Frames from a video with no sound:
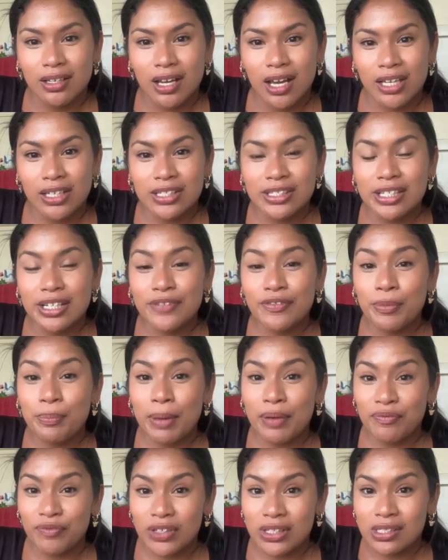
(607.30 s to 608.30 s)
I used to live in
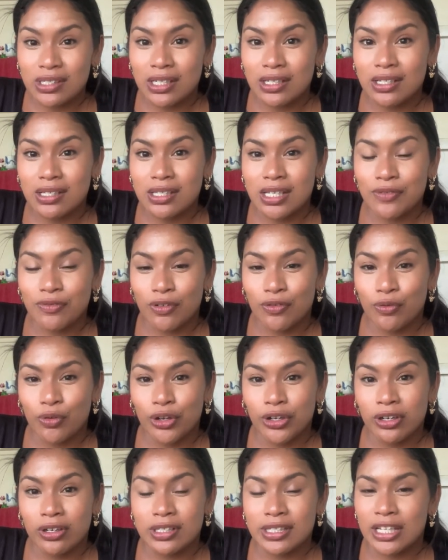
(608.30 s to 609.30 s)
Memphis, Tennessee for 4
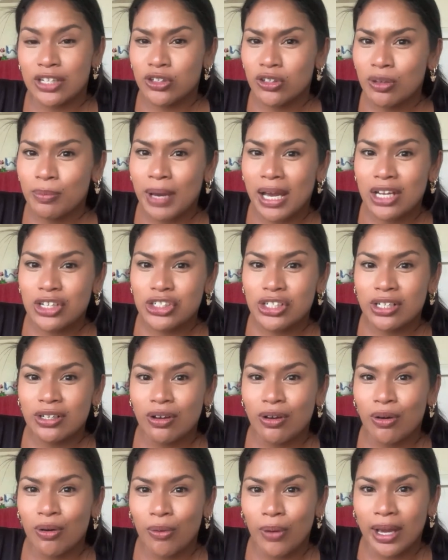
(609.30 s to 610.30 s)
years. Can you imagine a
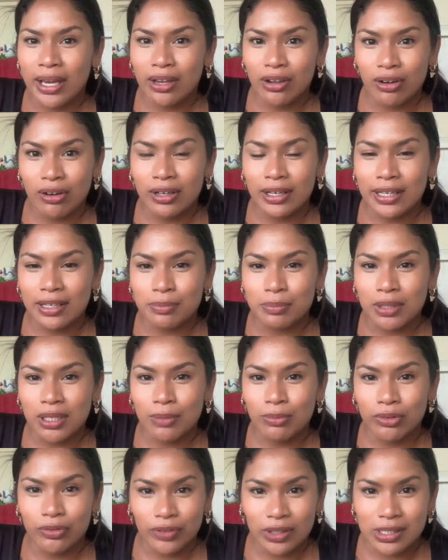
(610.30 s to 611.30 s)
Hawaiian girl like me
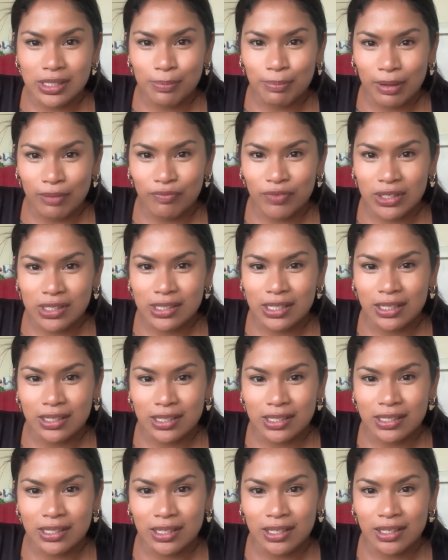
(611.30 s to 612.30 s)
moving to Memphis,
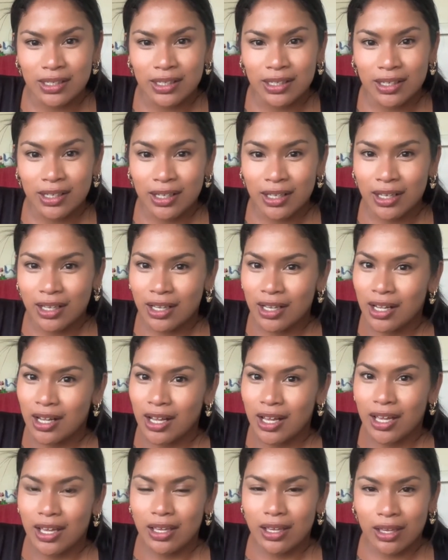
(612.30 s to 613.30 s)
Tennessee?
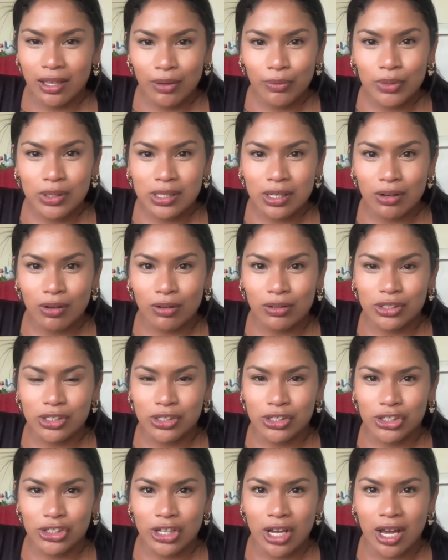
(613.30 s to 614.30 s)
It was a culture
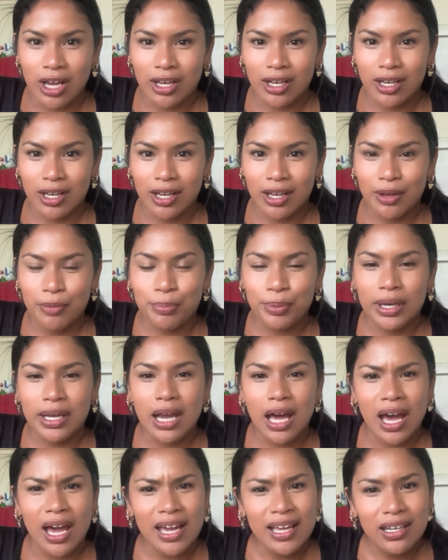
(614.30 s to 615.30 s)
shock. But
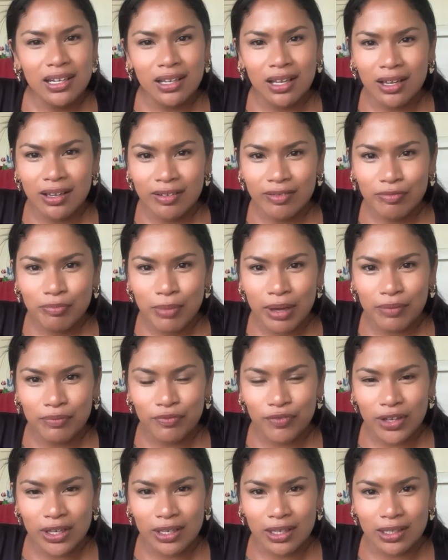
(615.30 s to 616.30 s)
I love
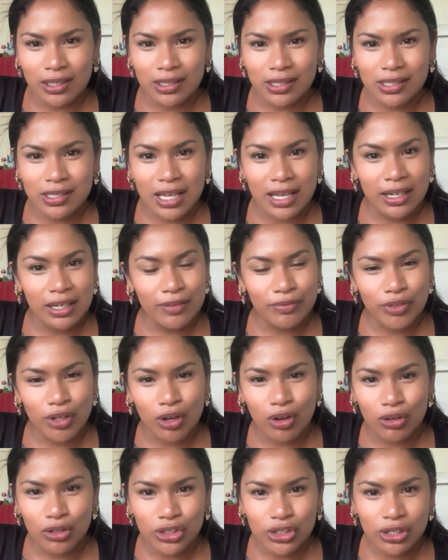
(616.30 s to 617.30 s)
Memphis. I love the
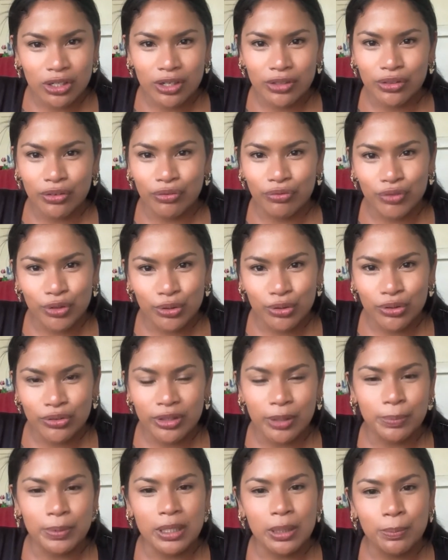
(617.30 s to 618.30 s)
culture, the food, the
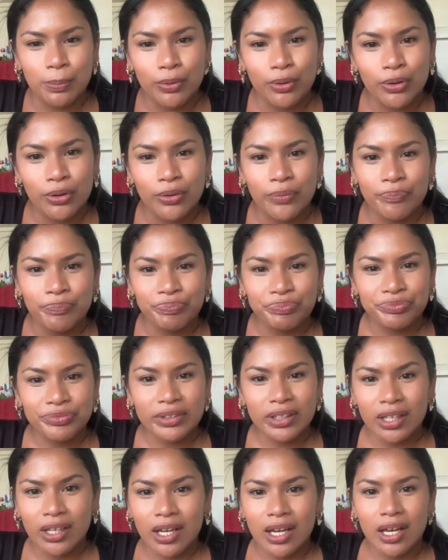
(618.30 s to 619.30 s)
people.
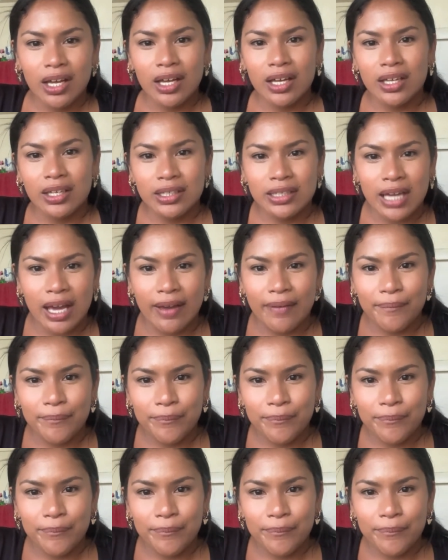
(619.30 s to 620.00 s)
Yeah.